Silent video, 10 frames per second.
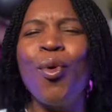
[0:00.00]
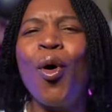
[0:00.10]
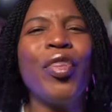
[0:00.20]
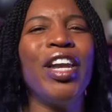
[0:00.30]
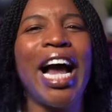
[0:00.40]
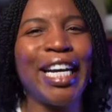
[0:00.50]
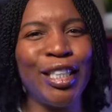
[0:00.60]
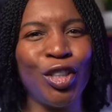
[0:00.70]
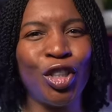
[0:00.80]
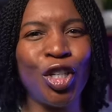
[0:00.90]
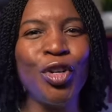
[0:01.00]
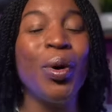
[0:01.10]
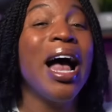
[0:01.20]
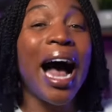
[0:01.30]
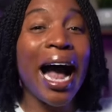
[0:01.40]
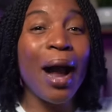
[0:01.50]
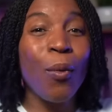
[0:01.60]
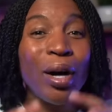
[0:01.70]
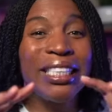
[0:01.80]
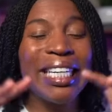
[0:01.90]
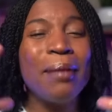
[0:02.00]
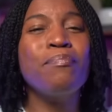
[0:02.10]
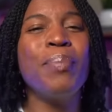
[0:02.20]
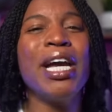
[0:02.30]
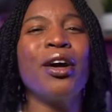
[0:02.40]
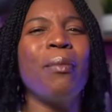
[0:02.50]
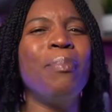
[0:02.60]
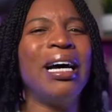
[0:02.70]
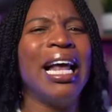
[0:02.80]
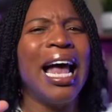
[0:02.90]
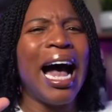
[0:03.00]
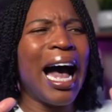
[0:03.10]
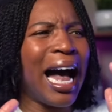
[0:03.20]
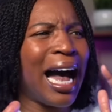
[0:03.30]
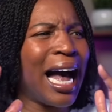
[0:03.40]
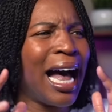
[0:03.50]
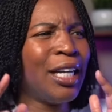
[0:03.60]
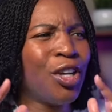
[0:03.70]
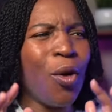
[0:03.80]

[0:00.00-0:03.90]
more than I can chew. I want to get bigger, but I,